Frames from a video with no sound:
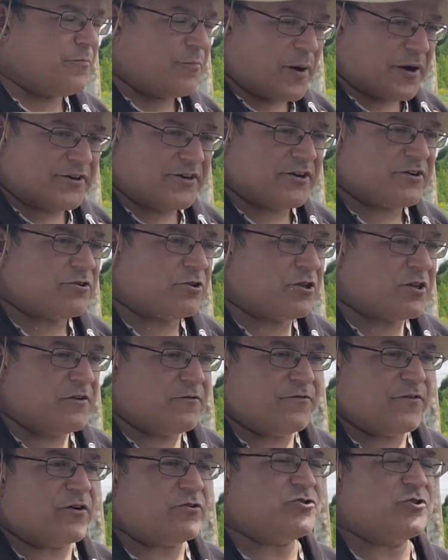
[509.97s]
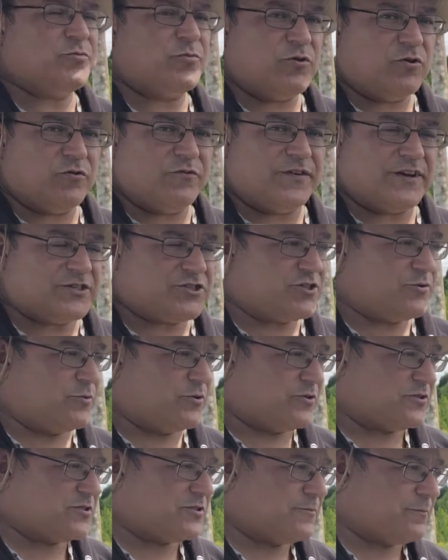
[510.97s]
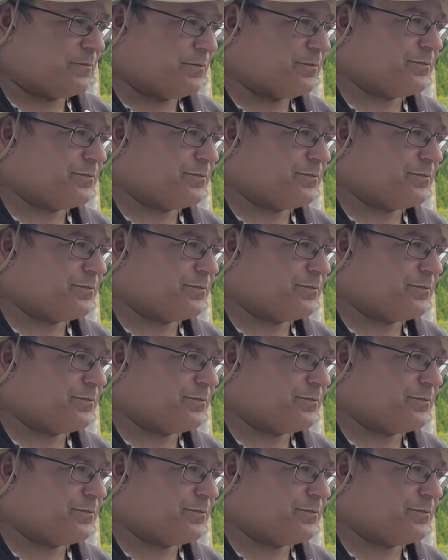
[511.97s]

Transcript: particularly vulnerable vegetables.